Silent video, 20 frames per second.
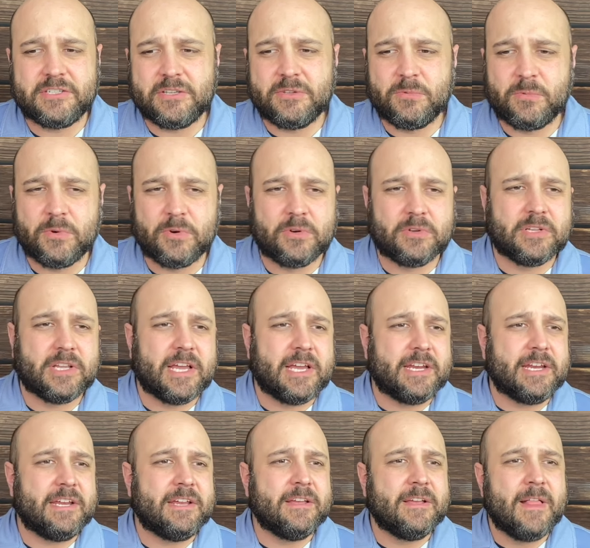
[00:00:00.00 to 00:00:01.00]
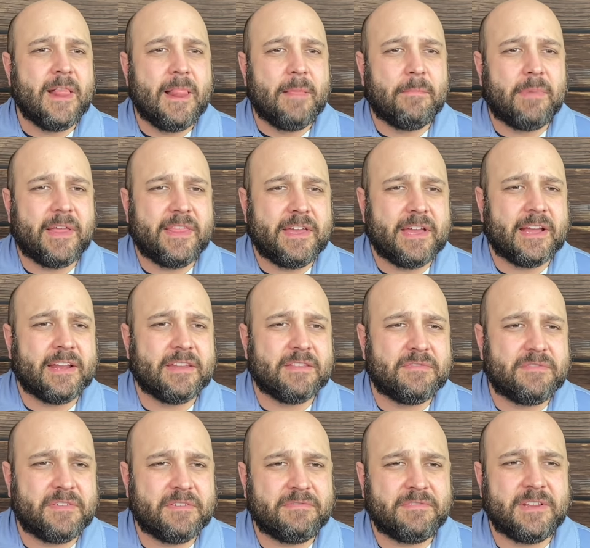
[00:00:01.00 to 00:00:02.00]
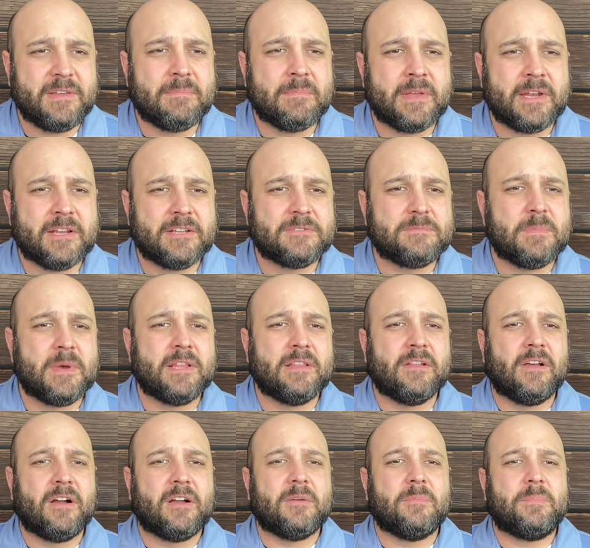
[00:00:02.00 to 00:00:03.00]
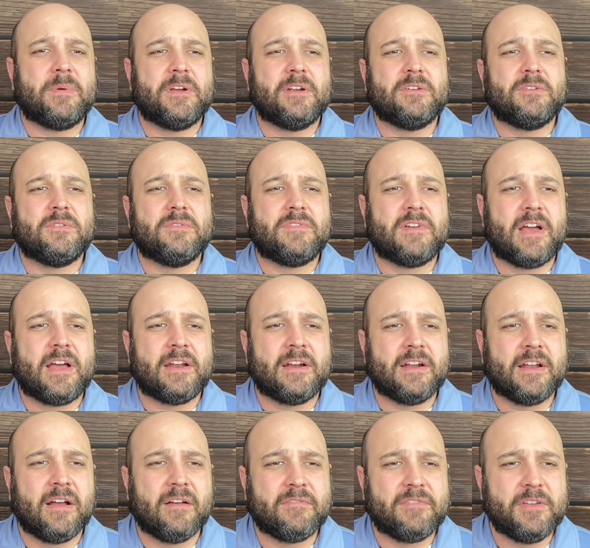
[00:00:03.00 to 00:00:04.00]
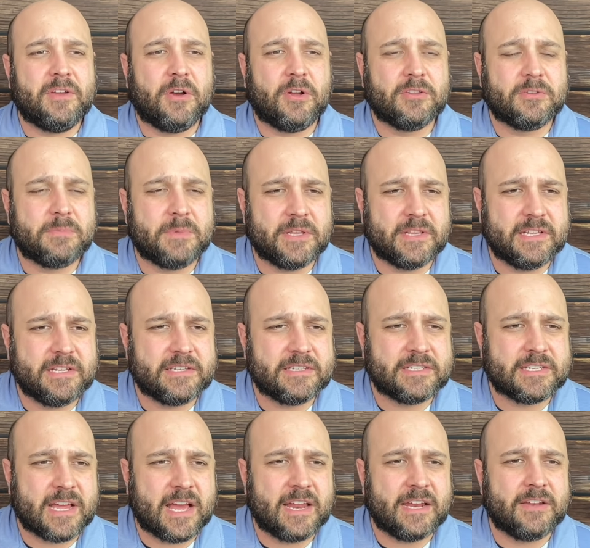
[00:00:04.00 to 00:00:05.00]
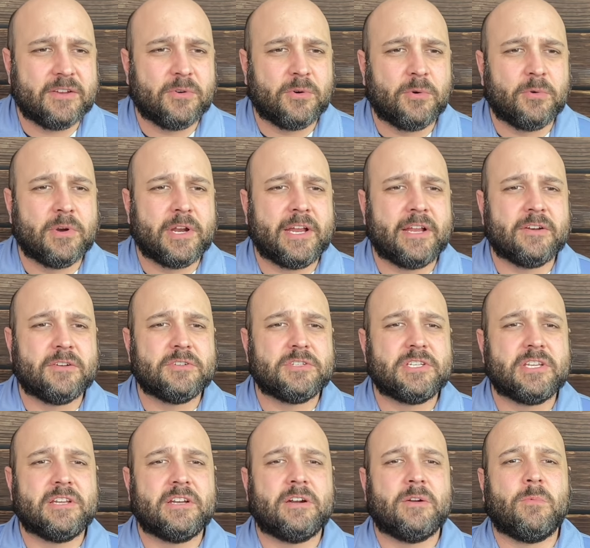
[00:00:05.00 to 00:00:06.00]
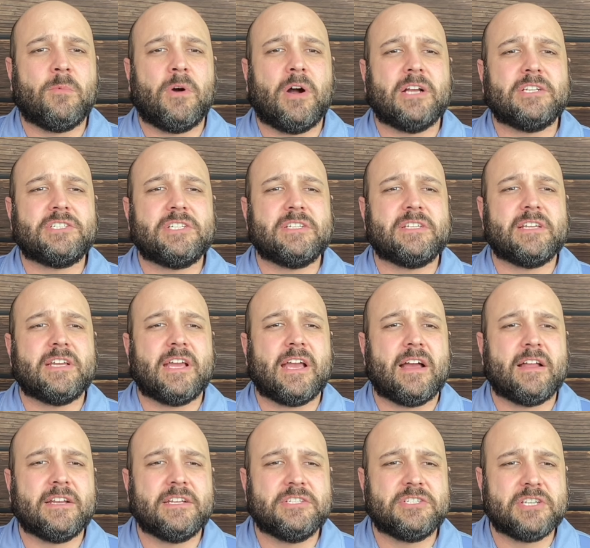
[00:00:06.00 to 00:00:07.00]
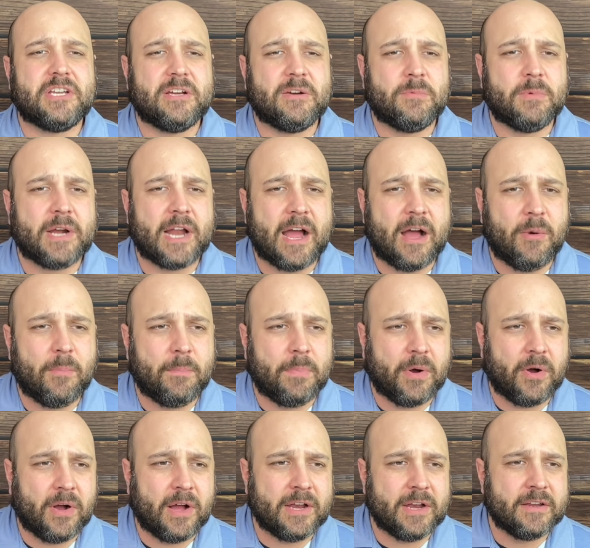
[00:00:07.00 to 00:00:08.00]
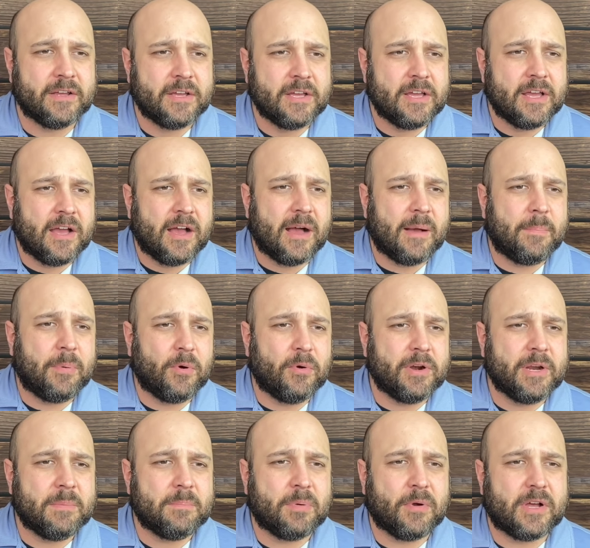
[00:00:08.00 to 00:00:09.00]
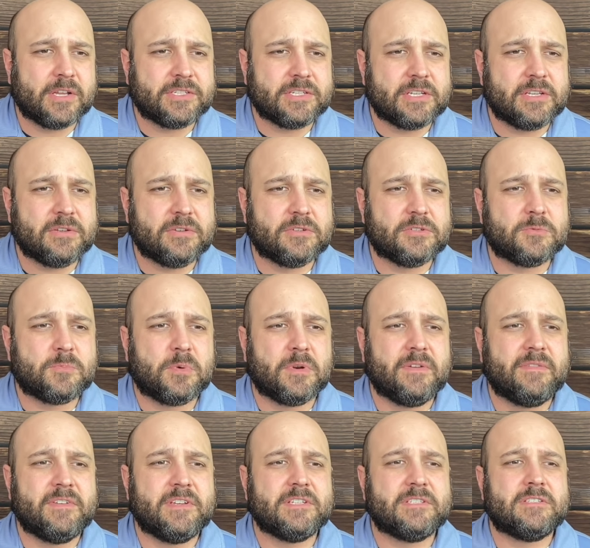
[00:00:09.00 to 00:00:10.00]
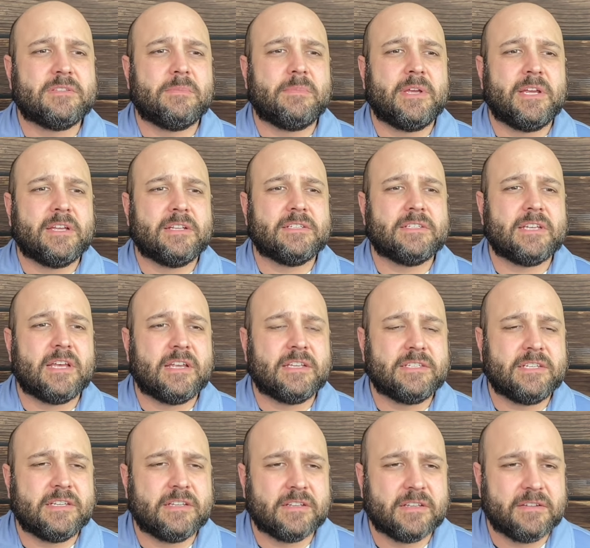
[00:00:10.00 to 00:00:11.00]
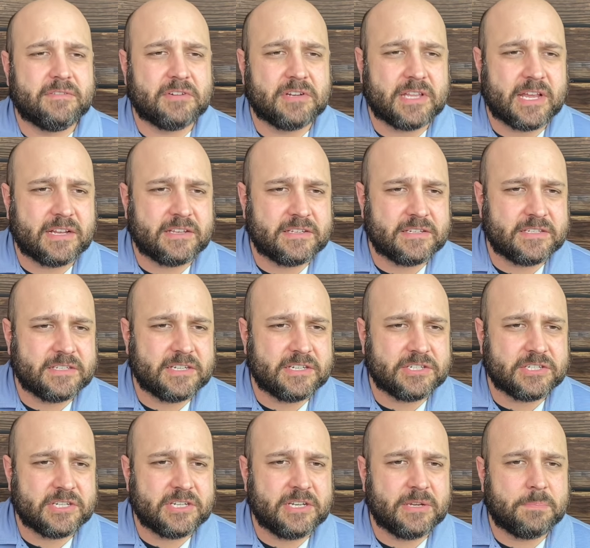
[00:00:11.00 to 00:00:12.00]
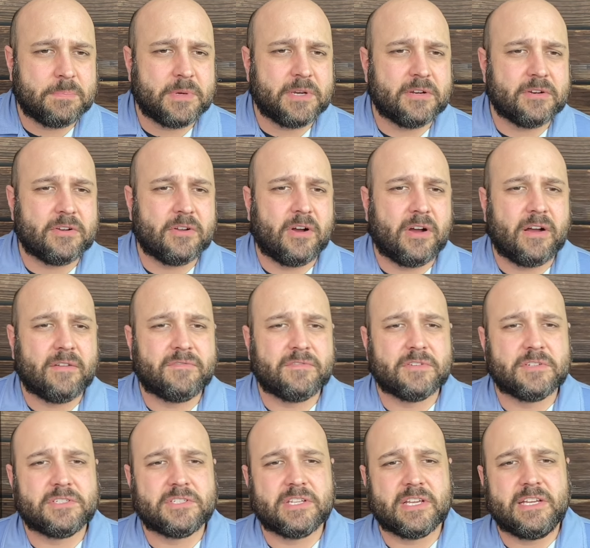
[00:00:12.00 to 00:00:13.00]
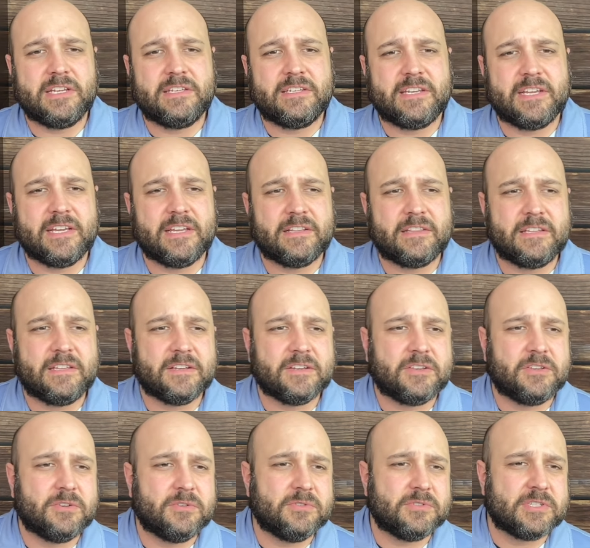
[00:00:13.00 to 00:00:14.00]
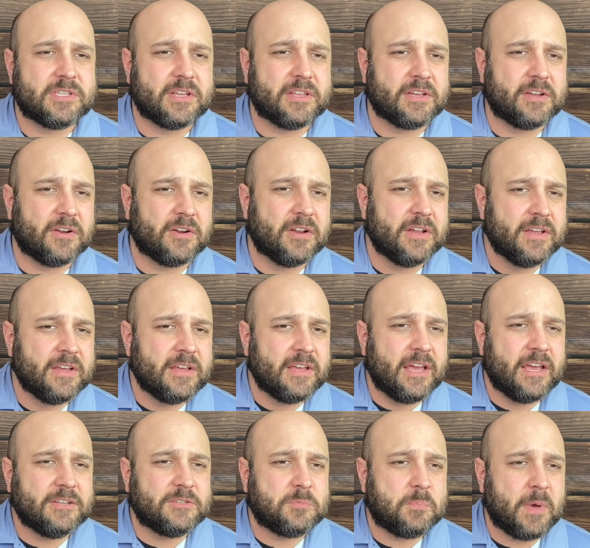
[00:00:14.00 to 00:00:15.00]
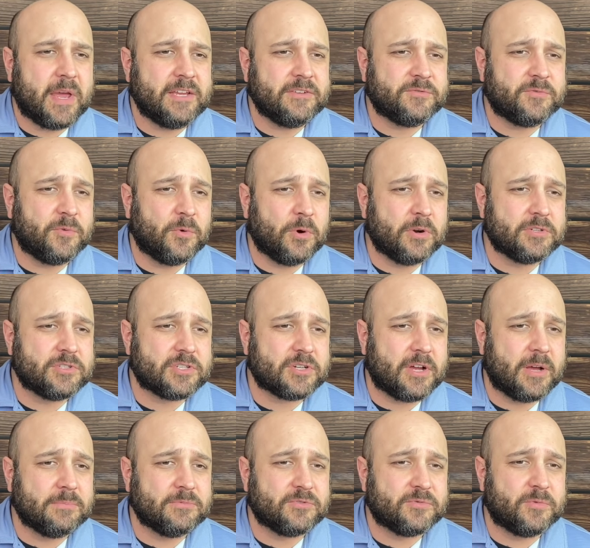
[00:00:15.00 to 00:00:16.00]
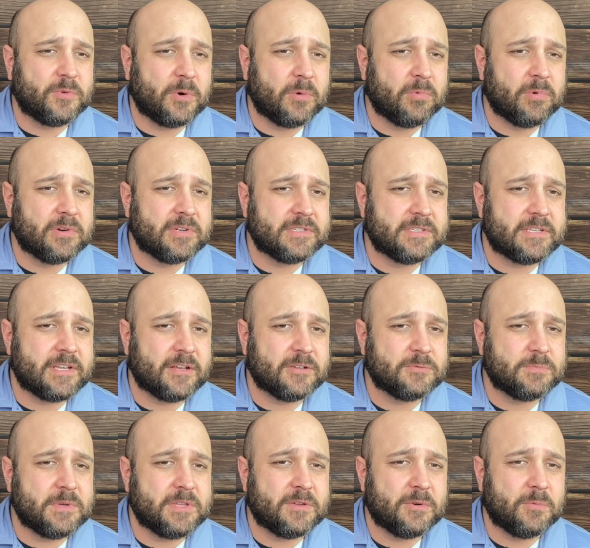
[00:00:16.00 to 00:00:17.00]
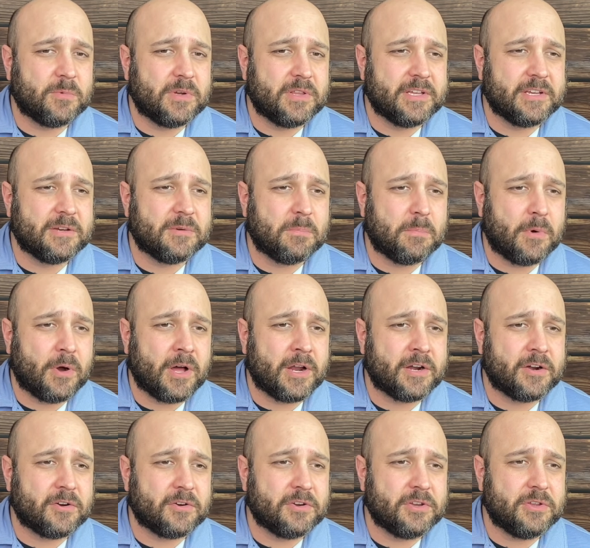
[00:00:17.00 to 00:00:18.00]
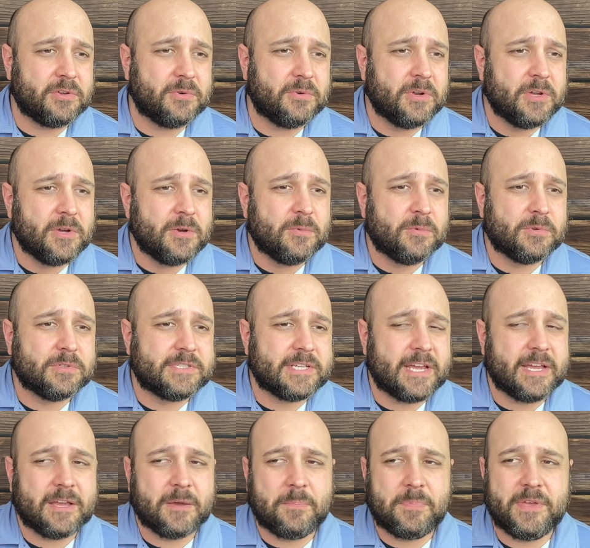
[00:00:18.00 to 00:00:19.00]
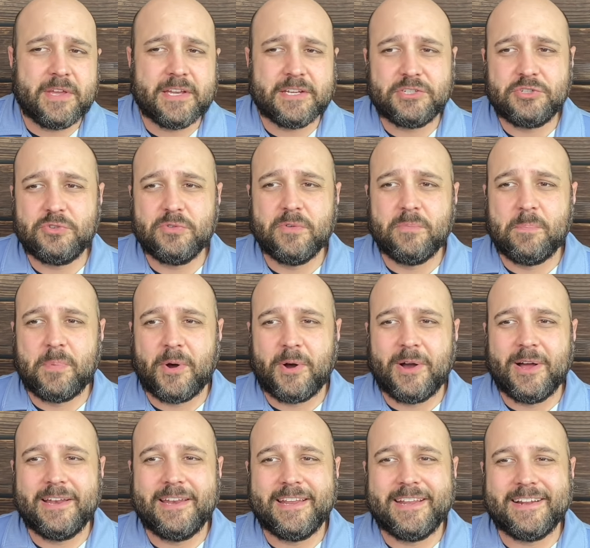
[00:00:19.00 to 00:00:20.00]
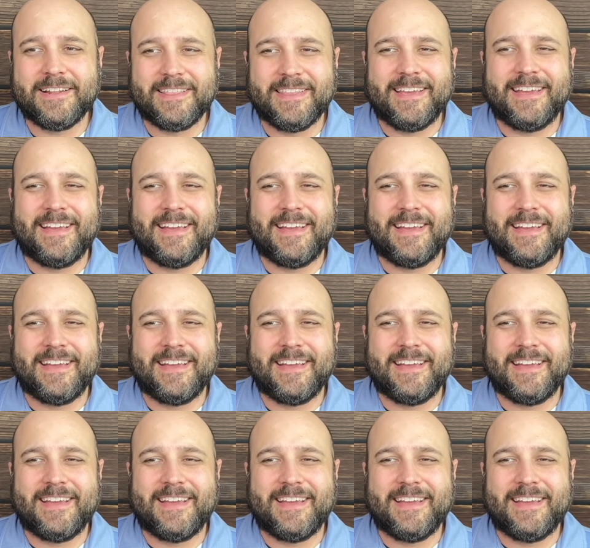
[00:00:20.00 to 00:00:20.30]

in the world, lady. By the end of the 15 minutes, Medlock appeared to have had enough. He ultimately decided to hold Anderson in a Washington County jail without bond, upholding prosecutors' previous demands. As he delivered that decision, he appeared to offer a slight dig at the accused, telling her, "If Space Force comes forward and tells me they're willing to monitor you, we'll take up the issue of bond at a..."